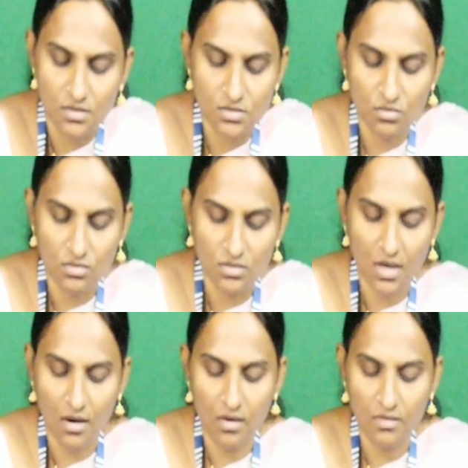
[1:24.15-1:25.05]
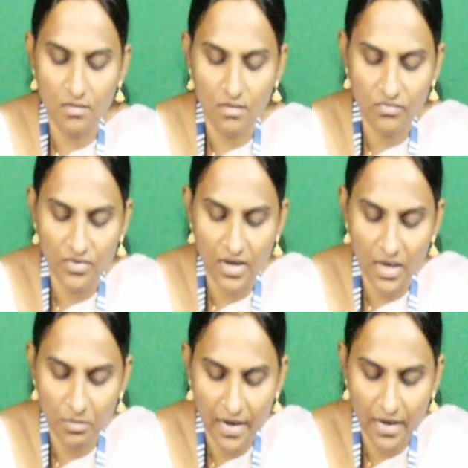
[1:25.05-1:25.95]
So the order of A
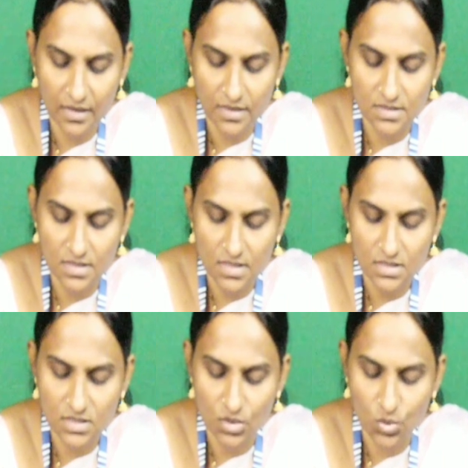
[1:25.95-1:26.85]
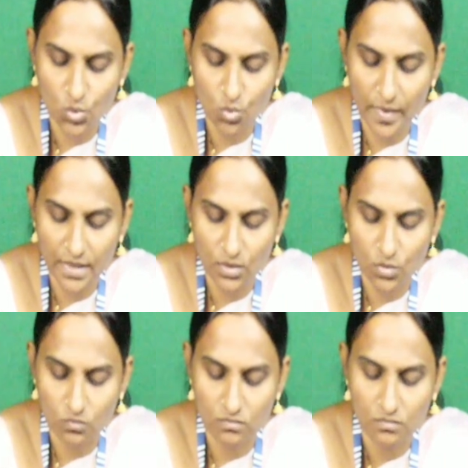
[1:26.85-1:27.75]
matrix is 2 by 2.
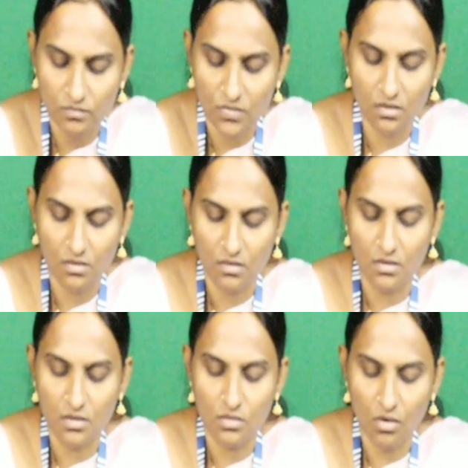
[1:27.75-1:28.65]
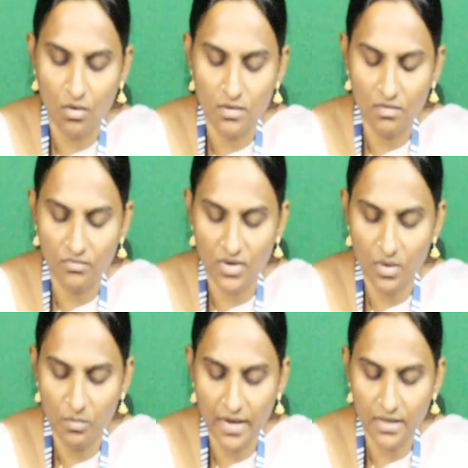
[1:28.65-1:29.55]
The order of A
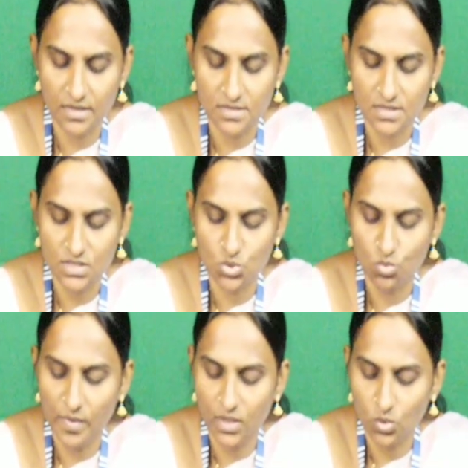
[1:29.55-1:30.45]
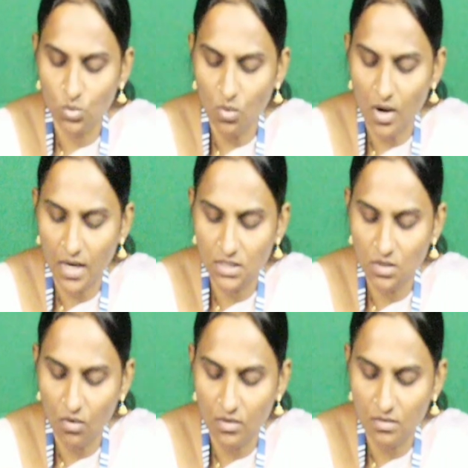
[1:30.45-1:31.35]
matrix is 2 by 2 and the
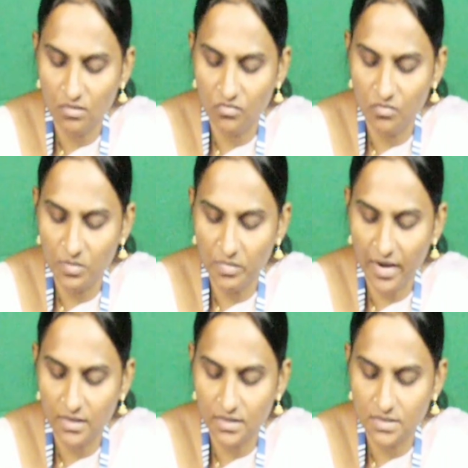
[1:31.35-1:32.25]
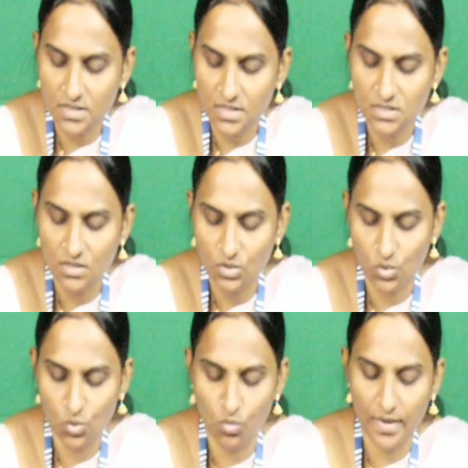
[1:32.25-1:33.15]
order of B matrix is
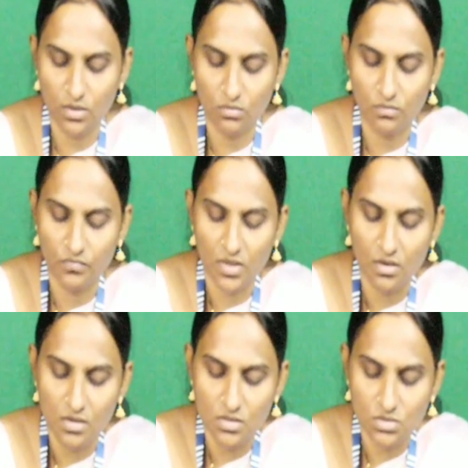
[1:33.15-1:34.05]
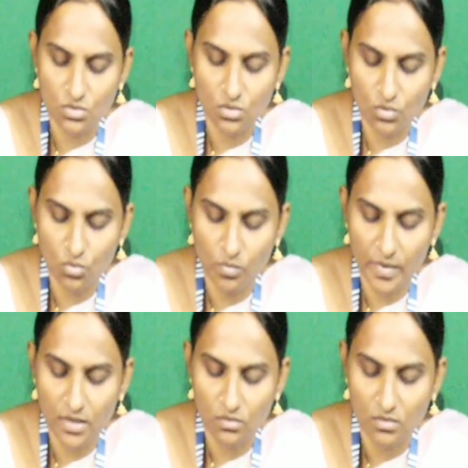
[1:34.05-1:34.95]
2 by 2. So 2
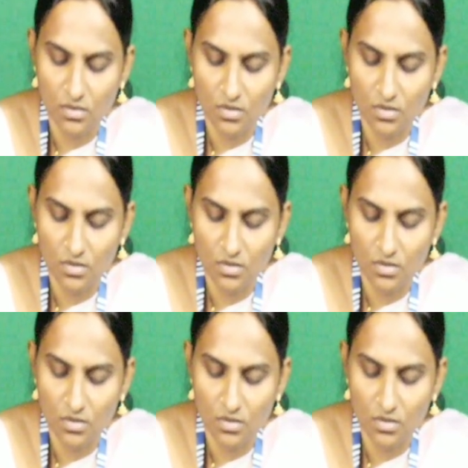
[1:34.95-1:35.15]
by 2.